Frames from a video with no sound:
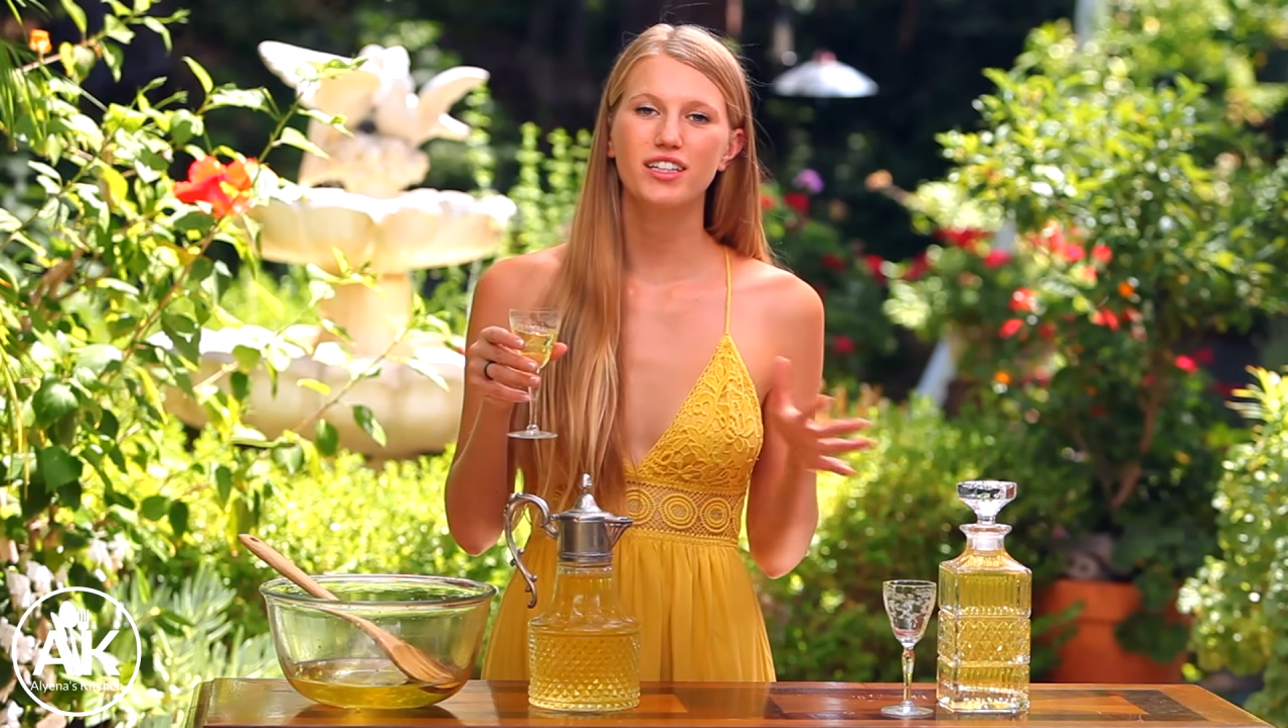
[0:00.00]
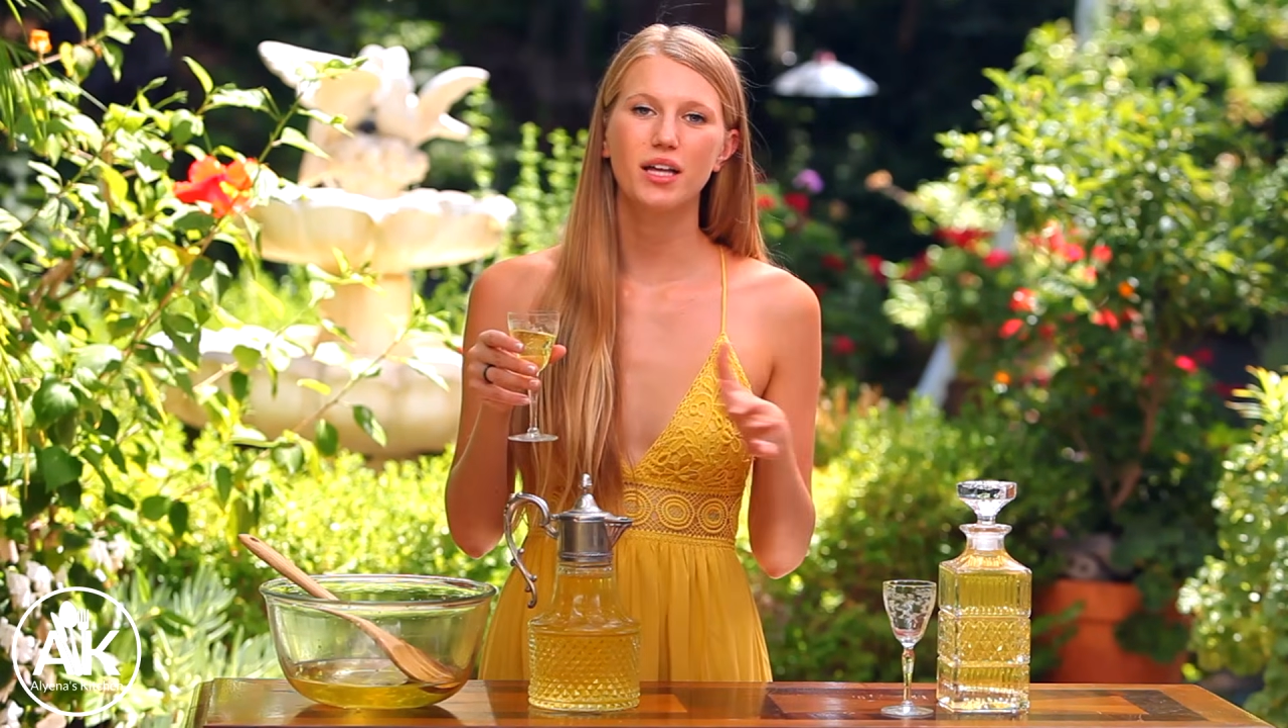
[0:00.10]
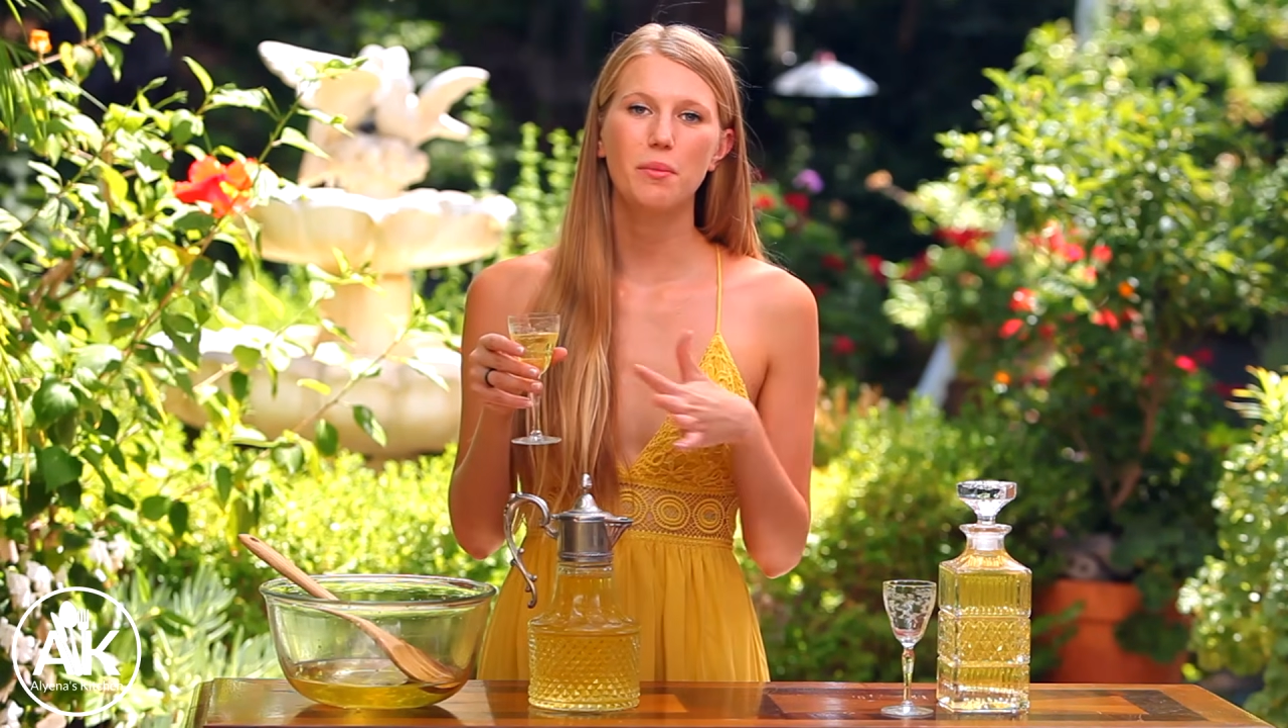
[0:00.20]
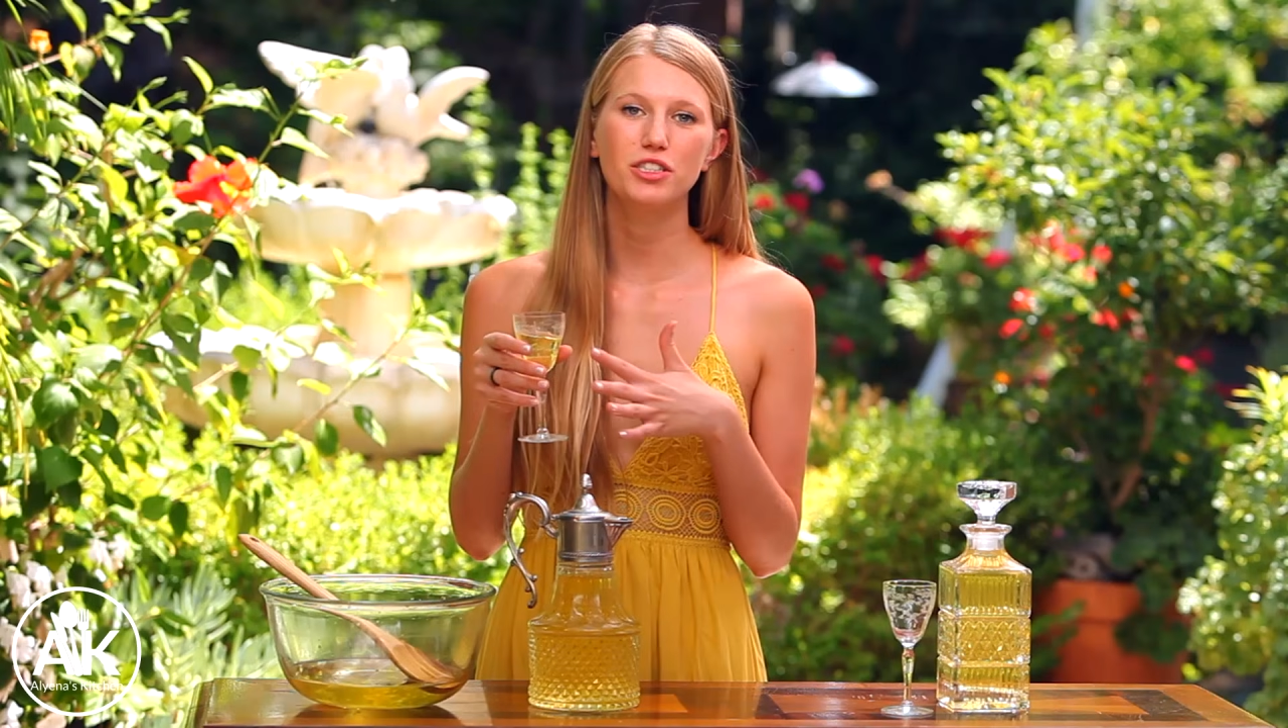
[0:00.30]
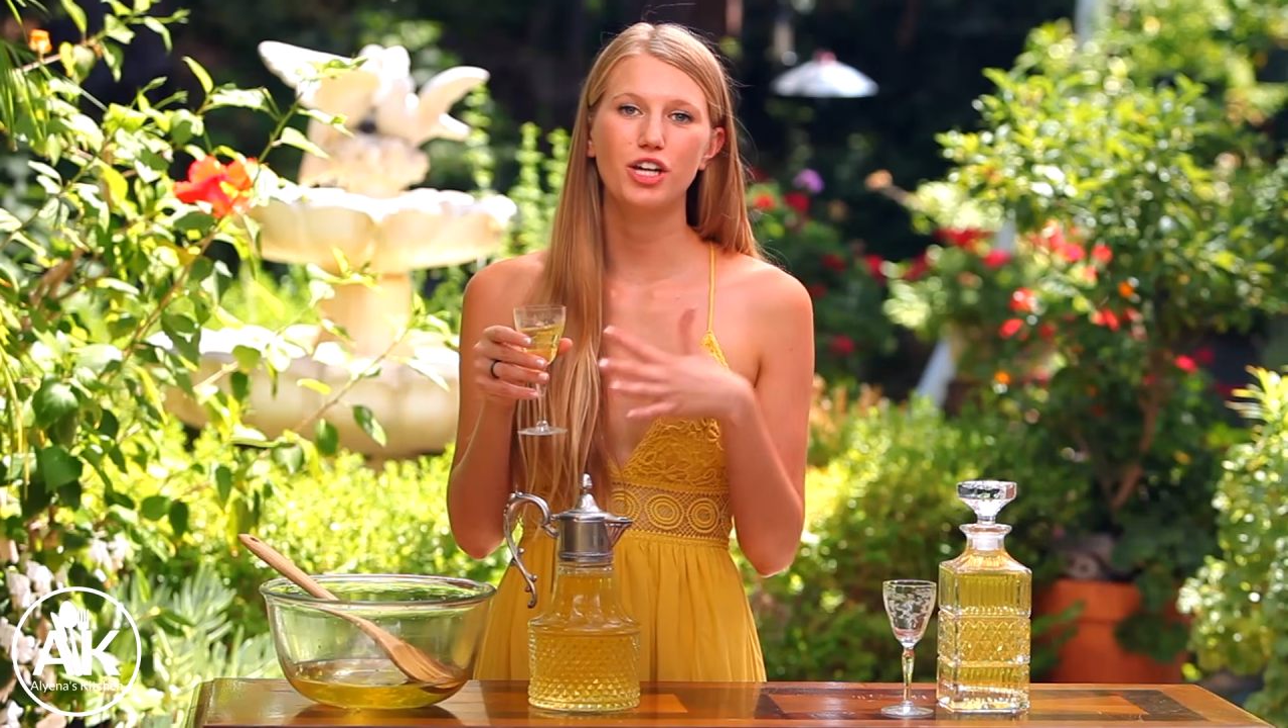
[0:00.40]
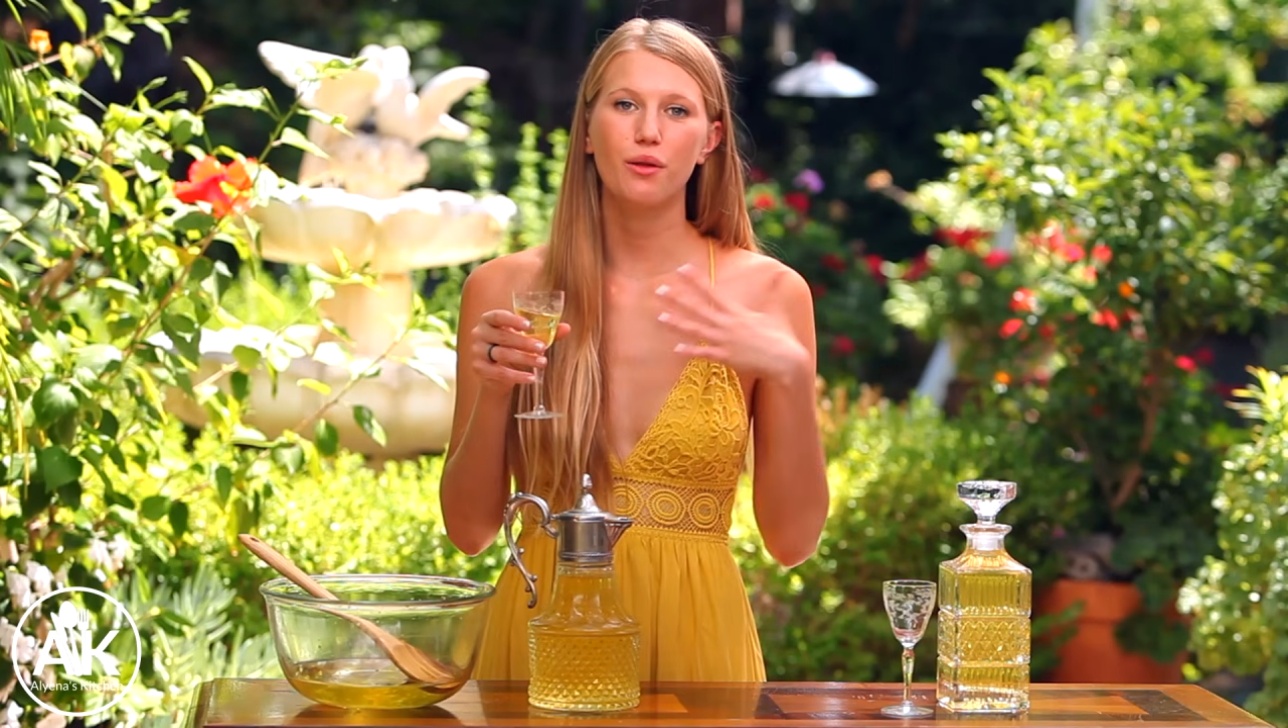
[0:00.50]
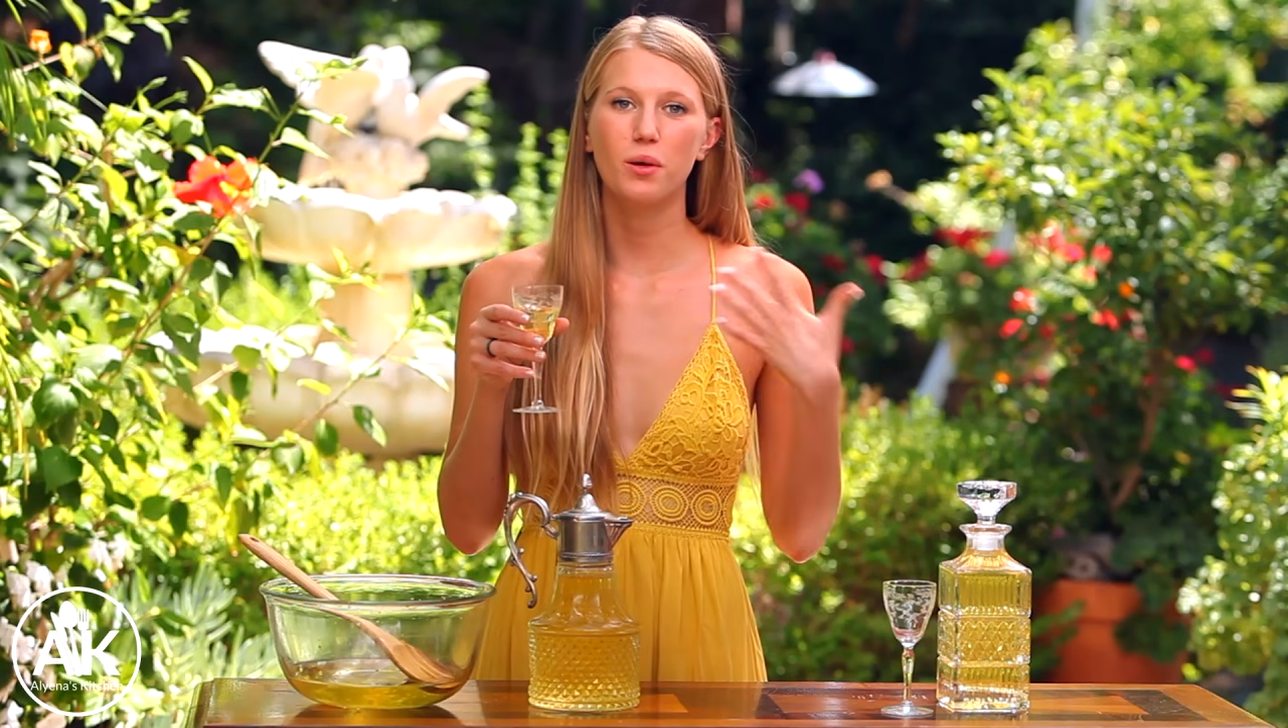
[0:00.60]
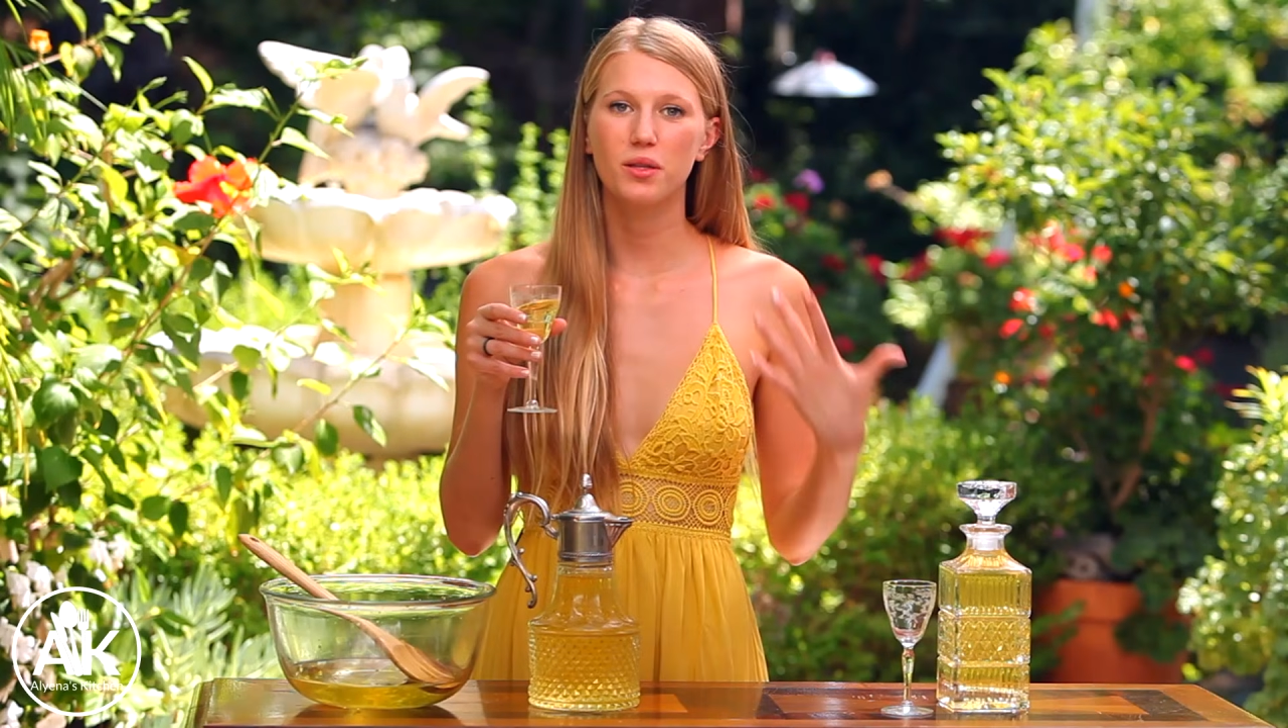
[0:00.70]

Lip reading: limoncello